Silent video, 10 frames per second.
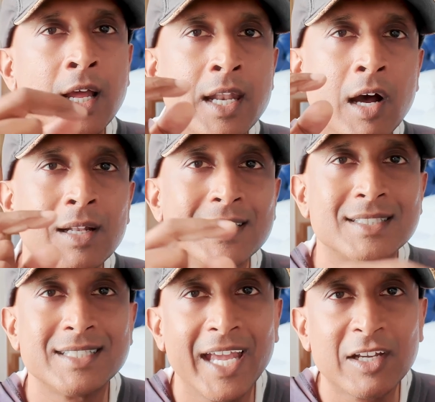now let's
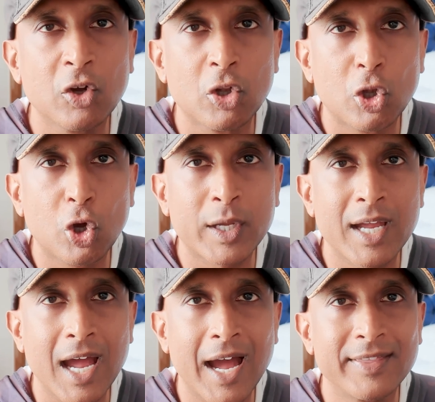take a look
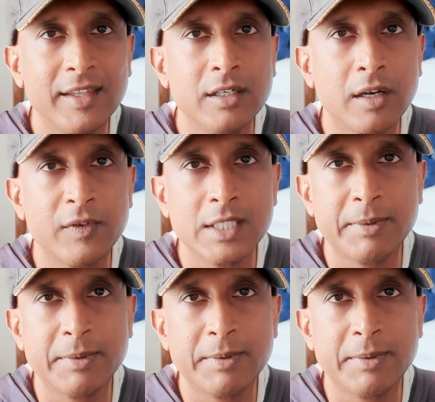at the difference